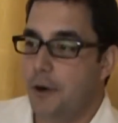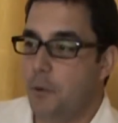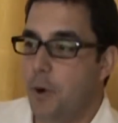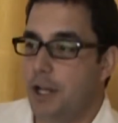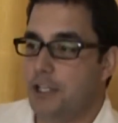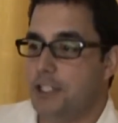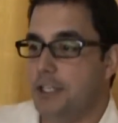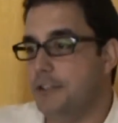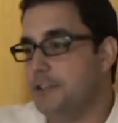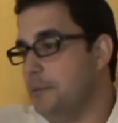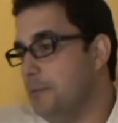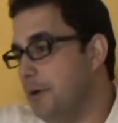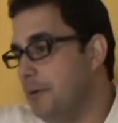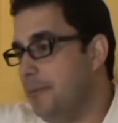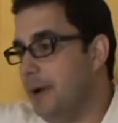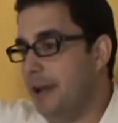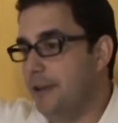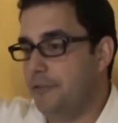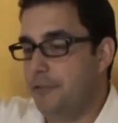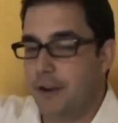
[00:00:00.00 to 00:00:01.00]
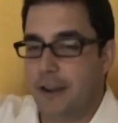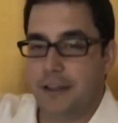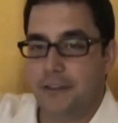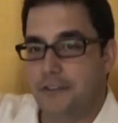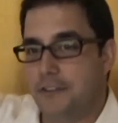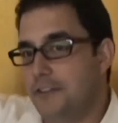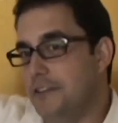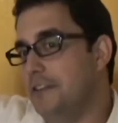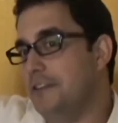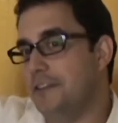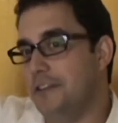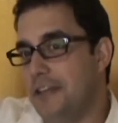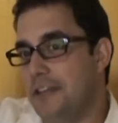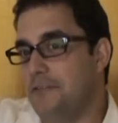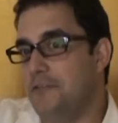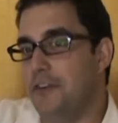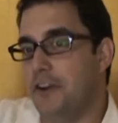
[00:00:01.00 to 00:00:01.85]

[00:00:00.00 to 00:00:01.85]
watching some of my friends in, in